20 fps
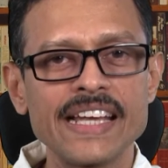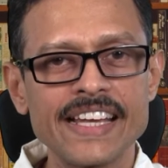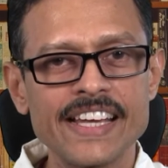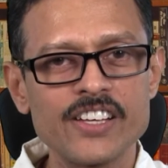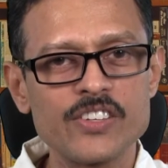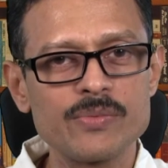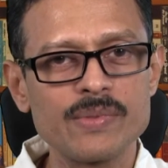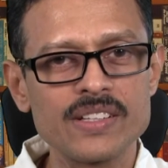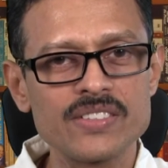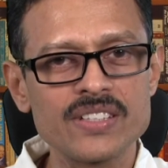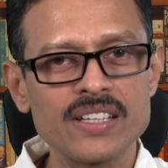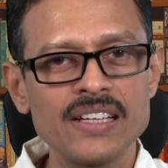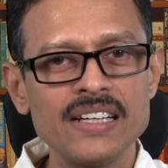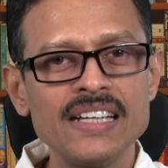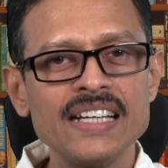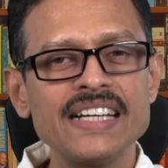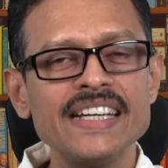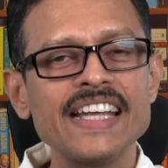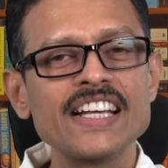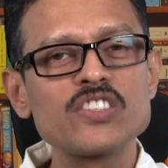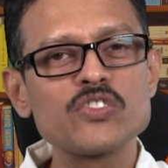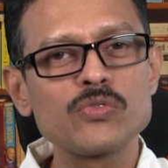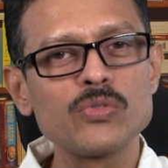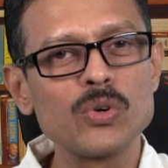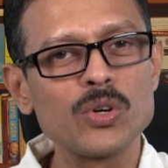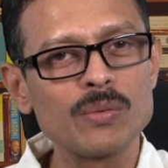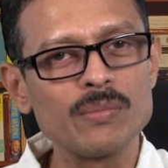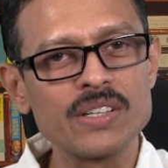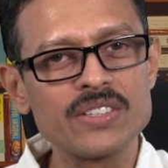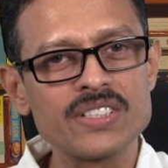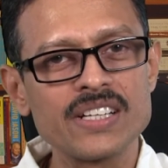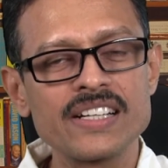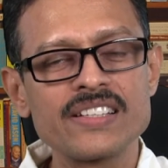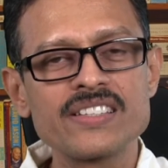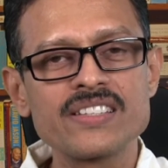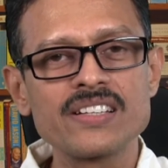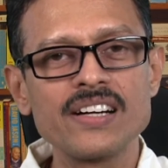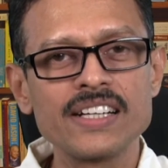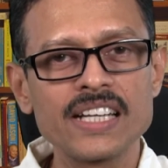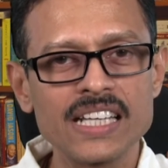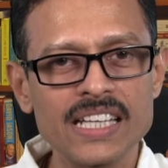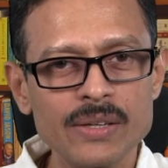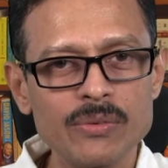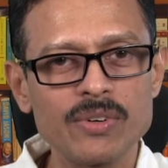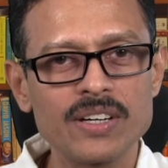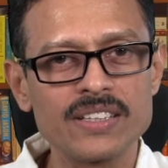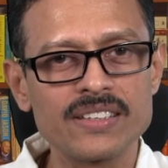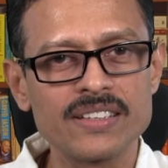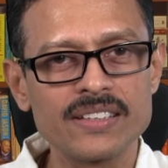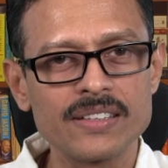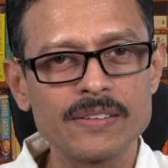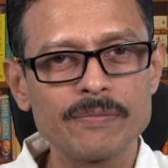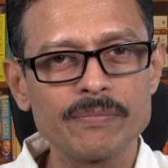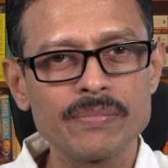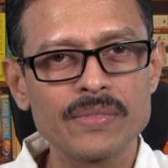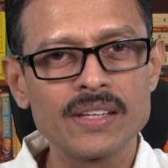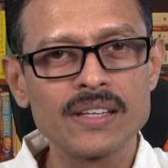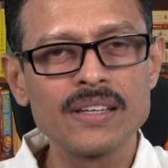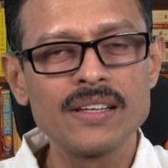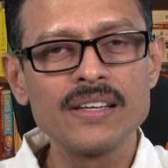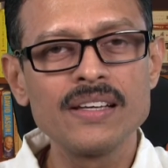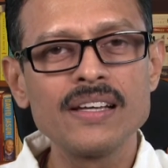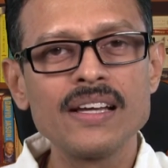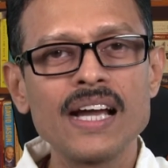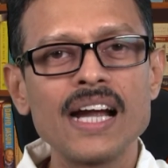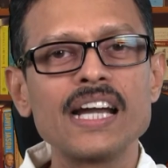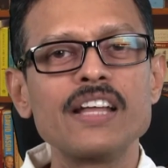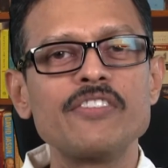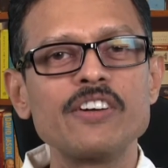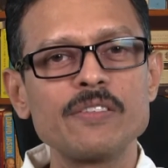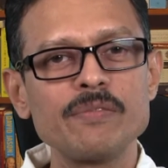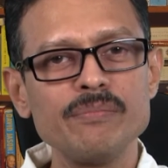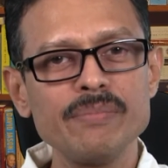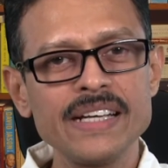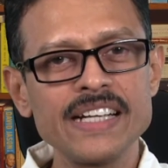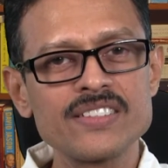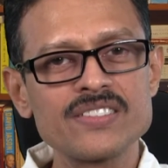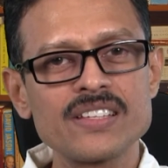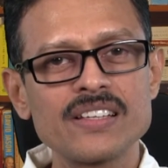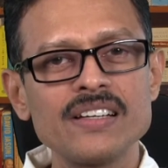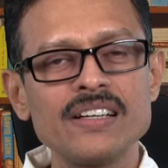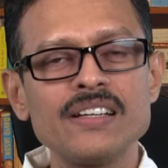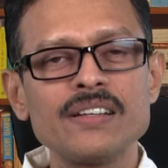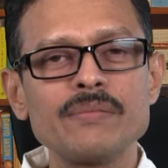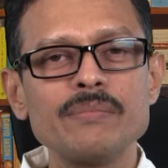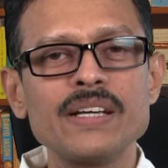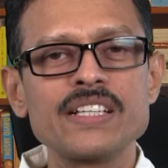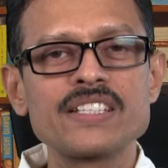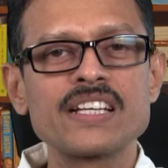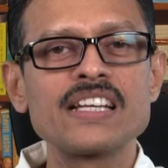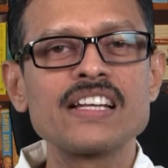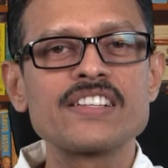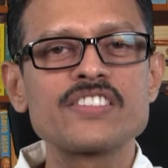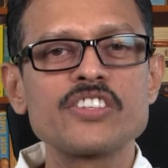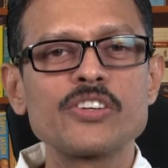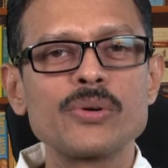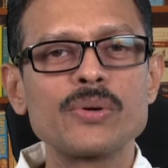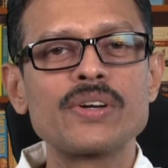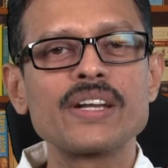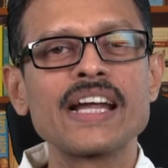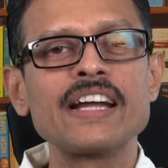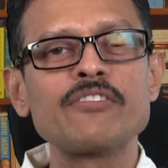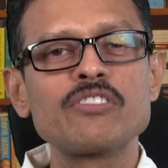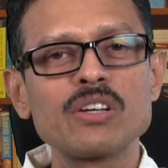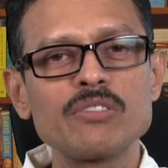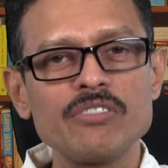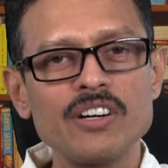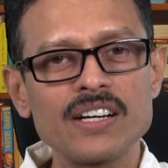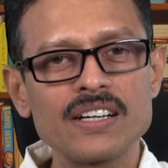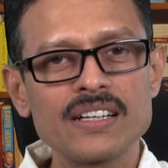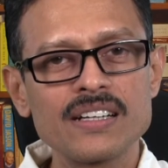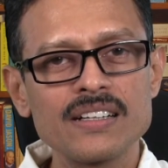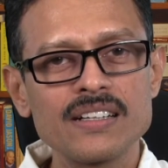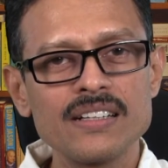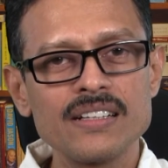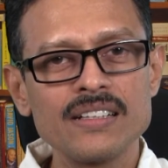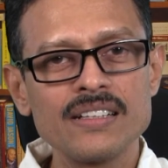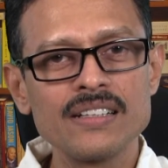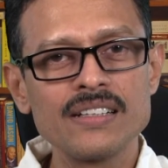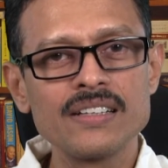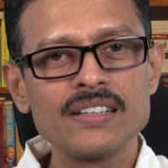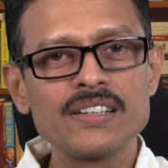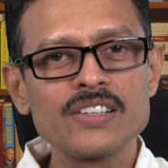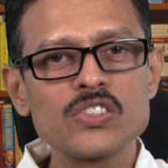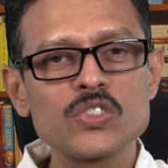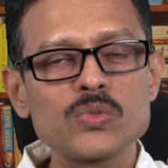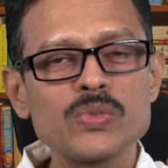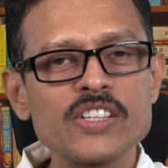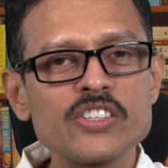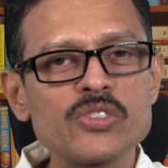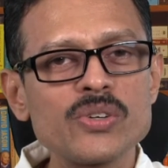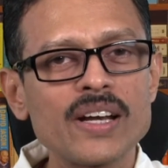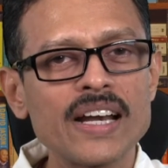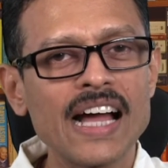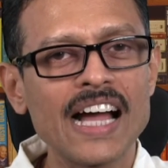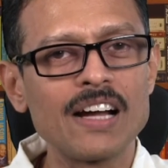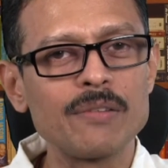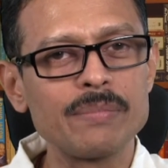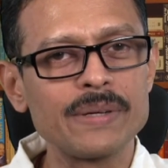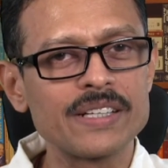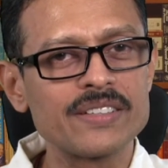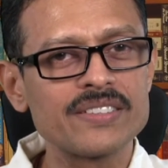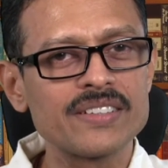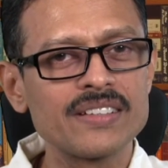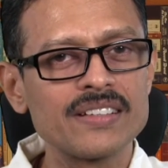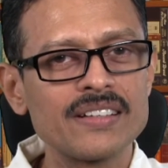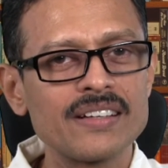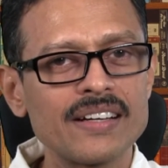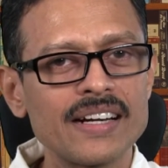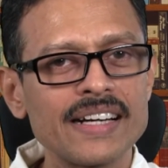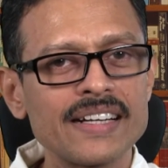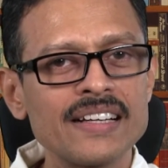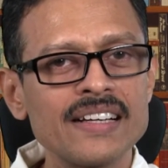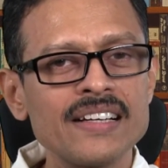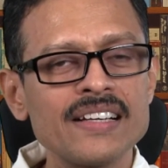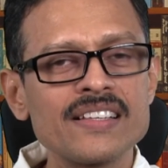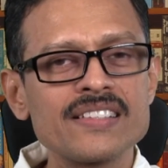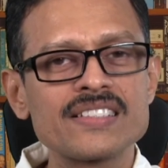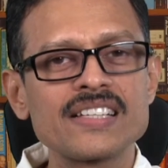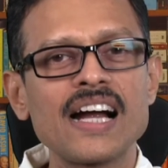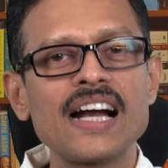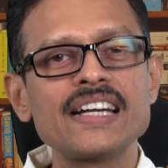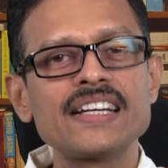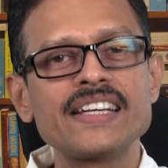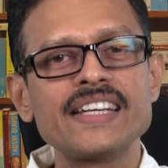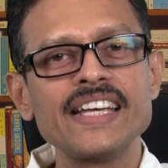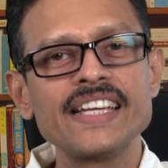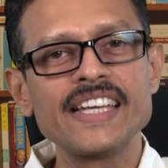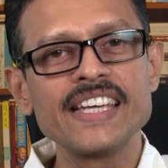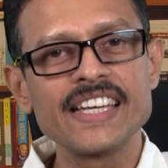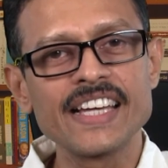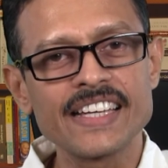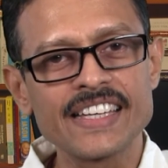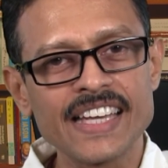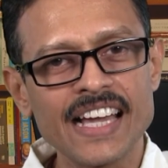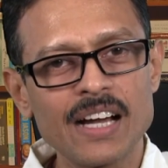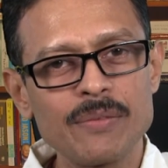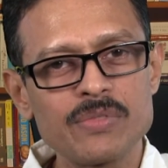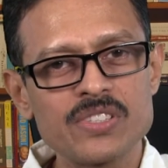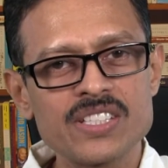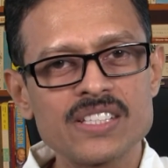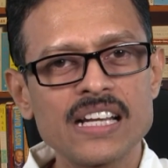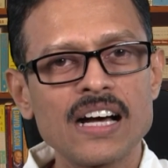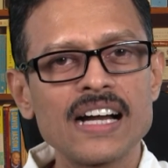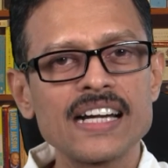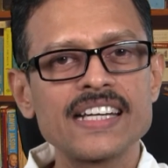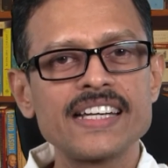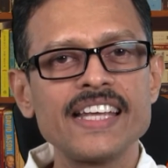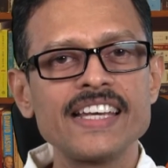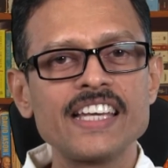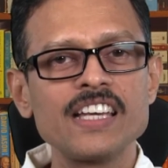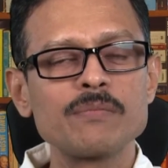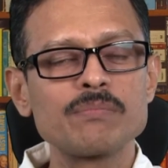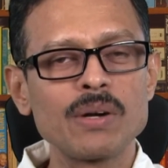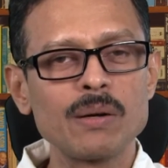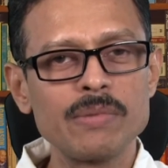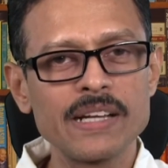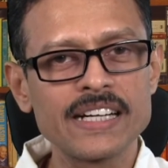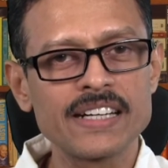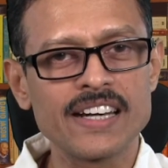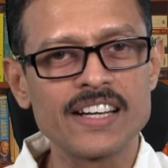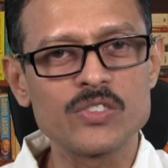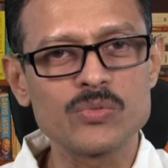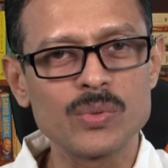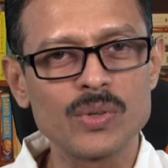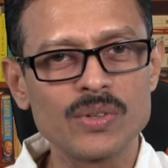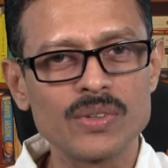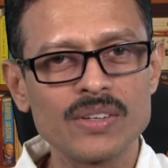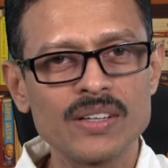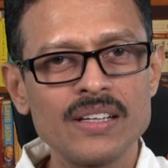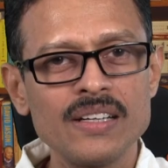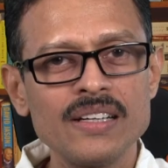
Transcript: engagements. Next 4 months, it's certainly worth it. And if it means, basically, let's say you drive to work, switch your habits, right? Start taking a cab, start taking public transport